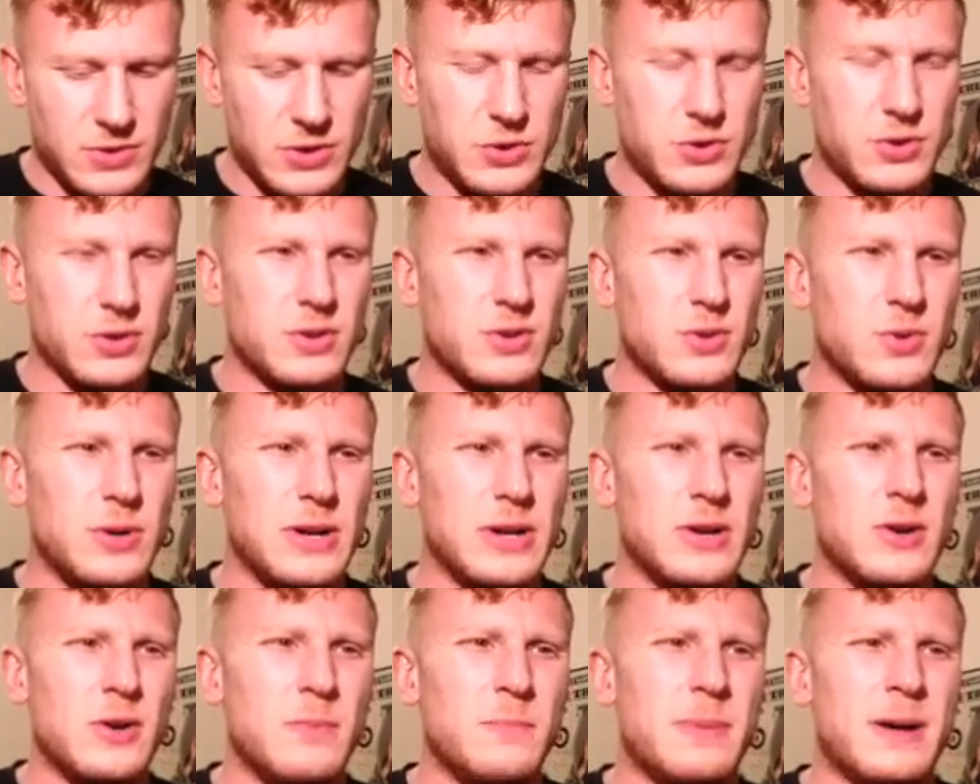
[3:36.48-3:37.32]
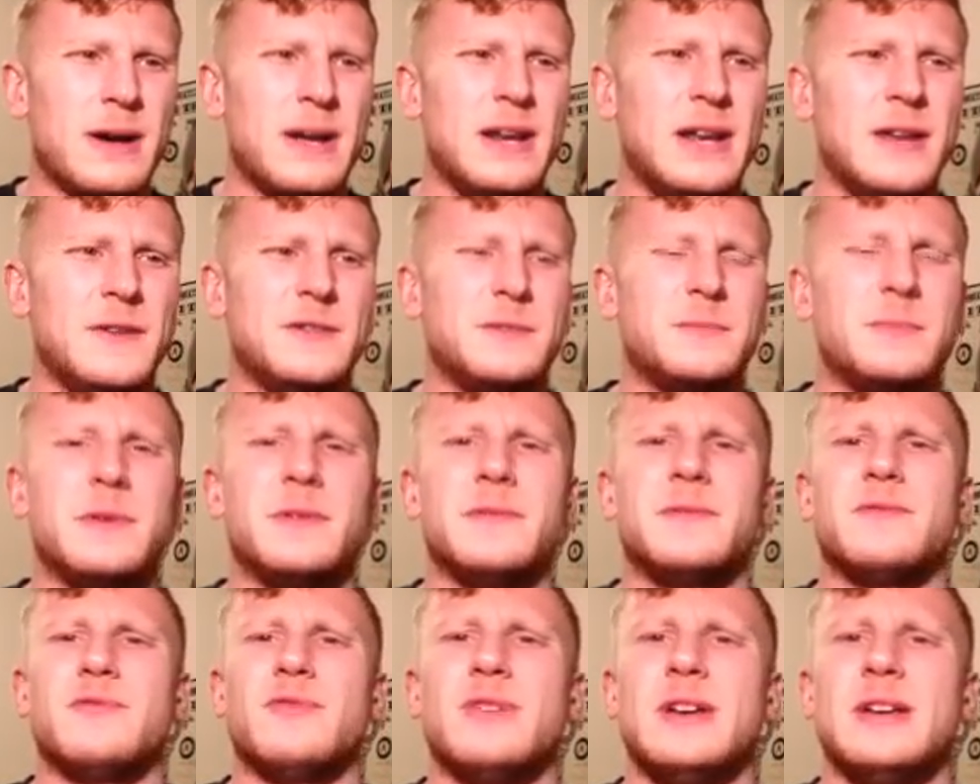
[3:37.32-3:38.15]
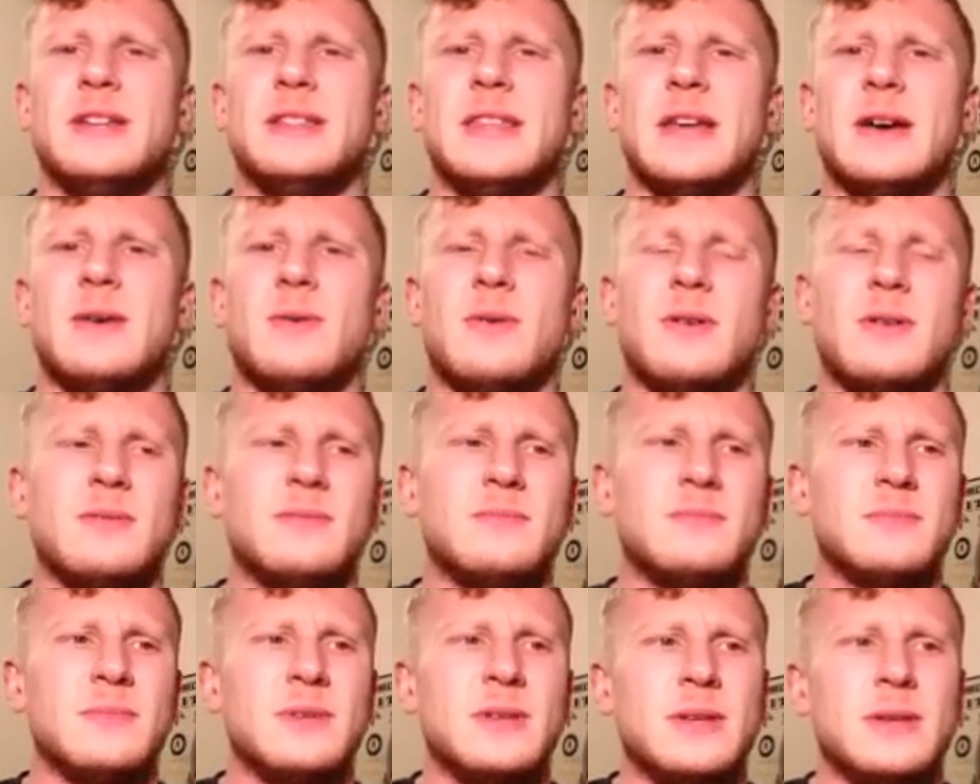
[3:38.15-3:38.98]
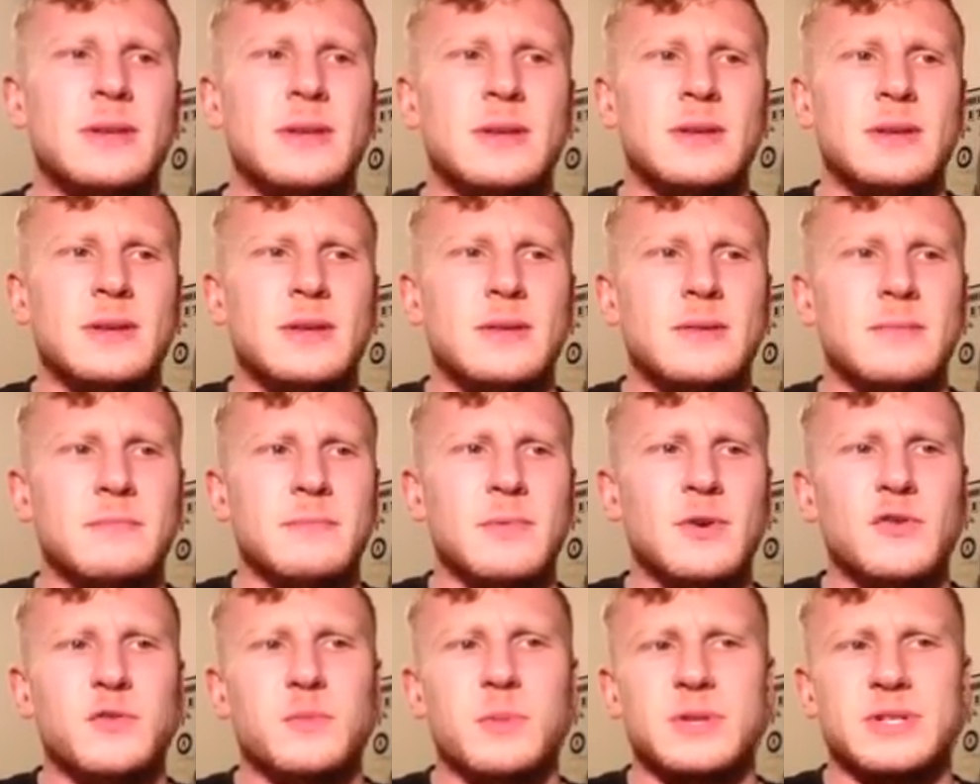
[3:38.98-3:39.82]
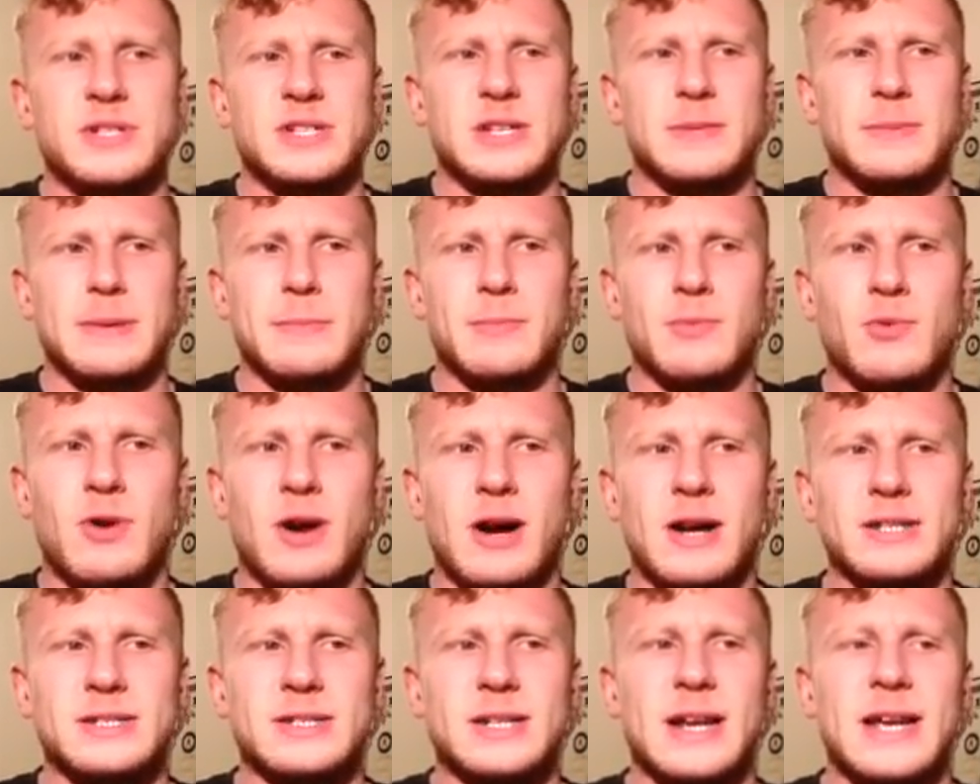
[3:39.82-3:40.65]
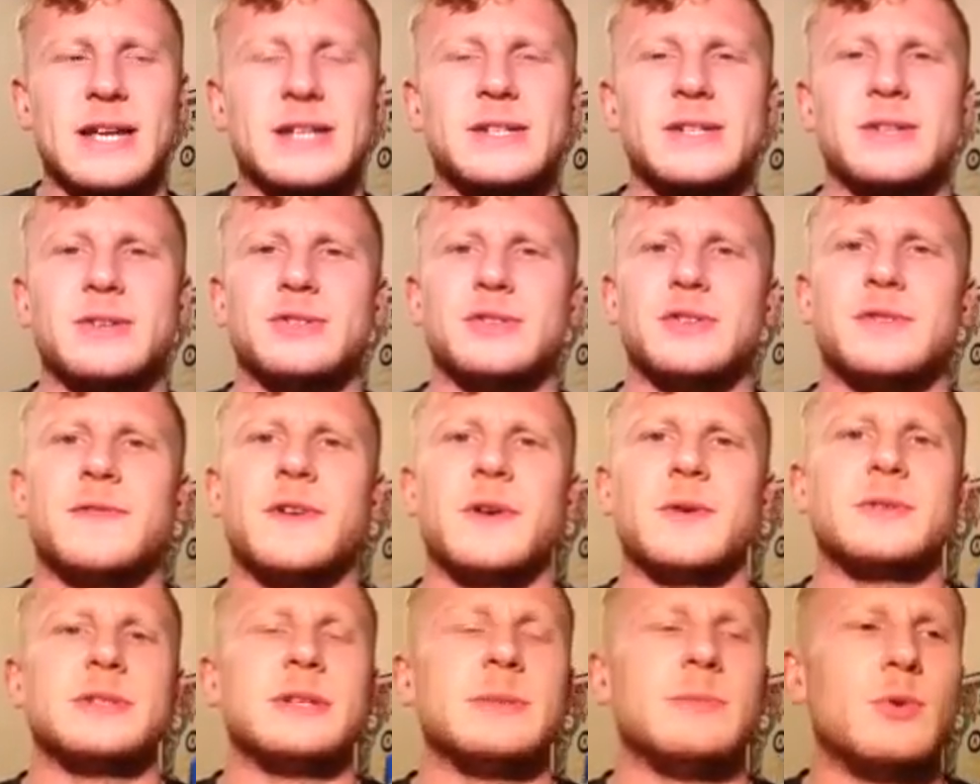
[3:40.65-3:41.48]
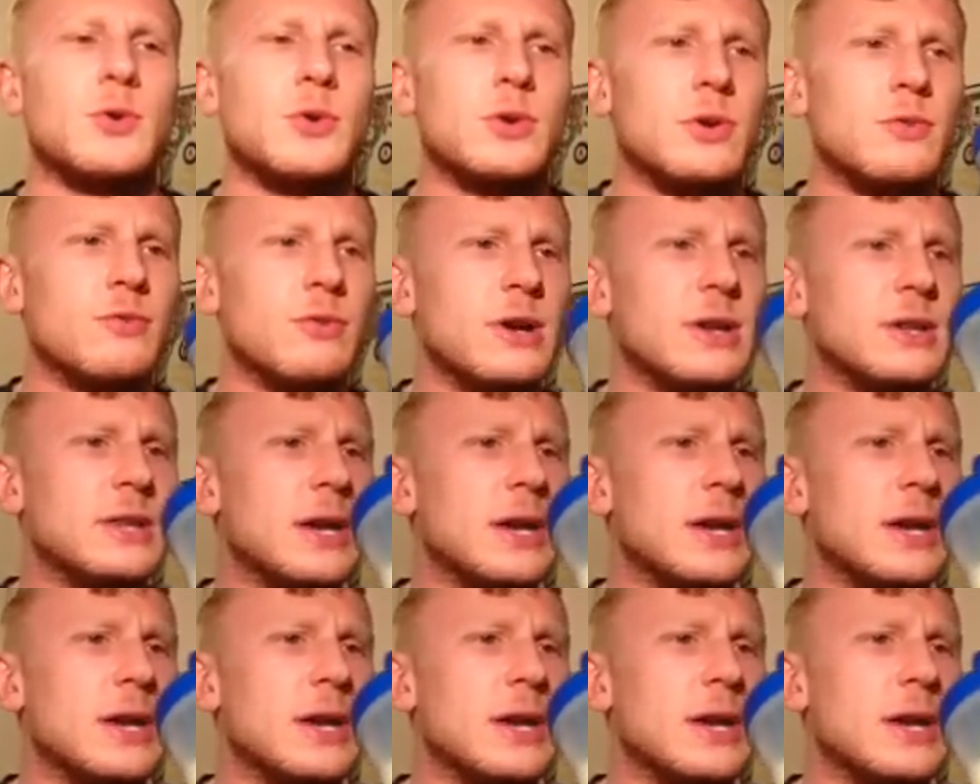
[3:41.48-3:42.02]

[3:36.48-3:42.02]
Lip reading: you could call it compound lifts, but rear delt movements is a bit more isolation because you're focusing more on the rear